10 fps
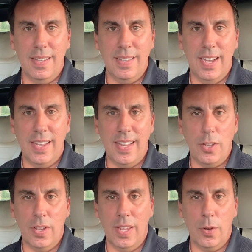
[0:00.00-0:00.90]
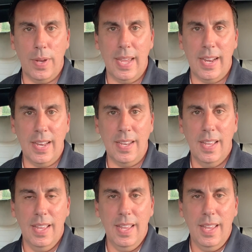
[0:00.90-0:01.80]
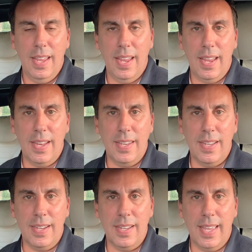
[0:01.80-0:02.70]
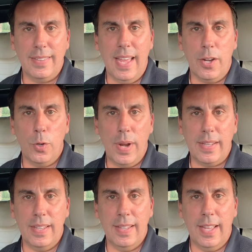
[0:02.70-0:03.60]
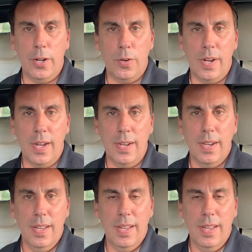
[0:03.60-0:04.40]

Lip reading: done, then you can go ahead and get that corrected later on.